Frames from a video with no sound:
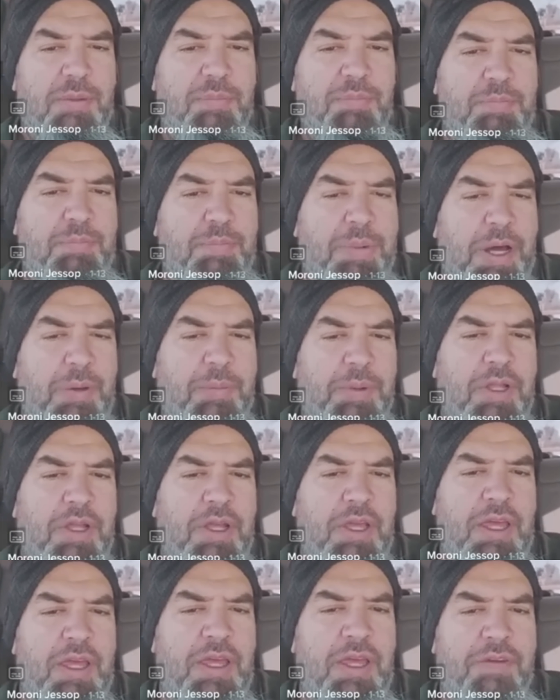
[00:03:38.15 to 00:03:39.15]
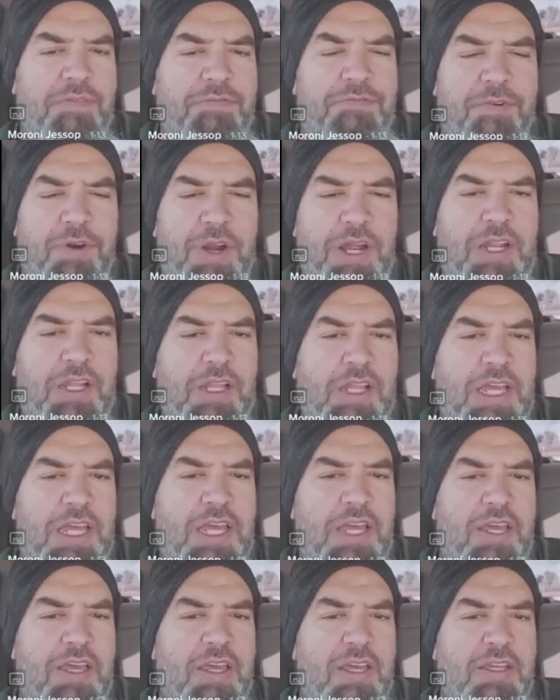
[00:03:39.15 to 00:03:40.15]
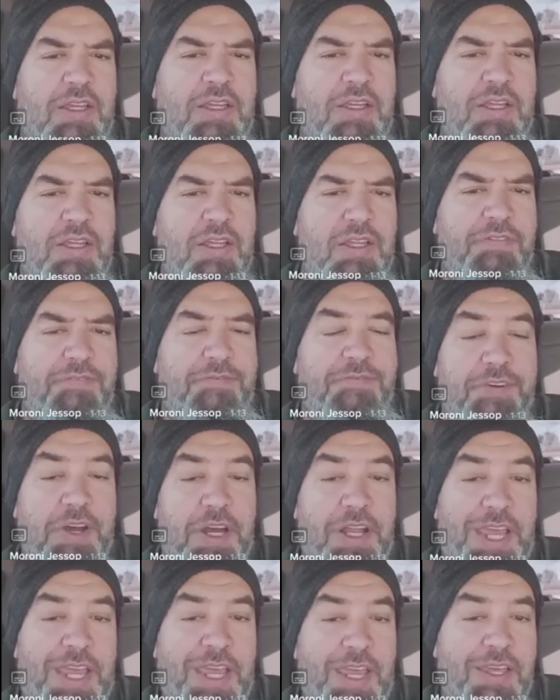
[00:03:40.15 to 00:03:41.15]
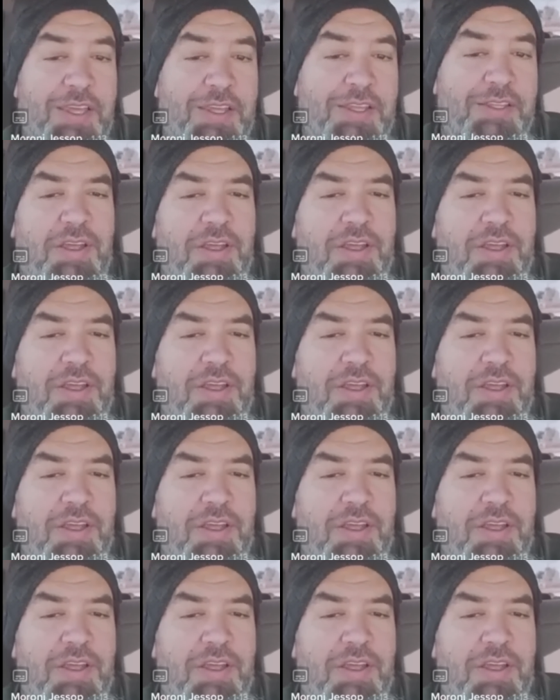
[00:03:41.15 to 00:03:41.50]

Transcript: bubbly, friendly, funny.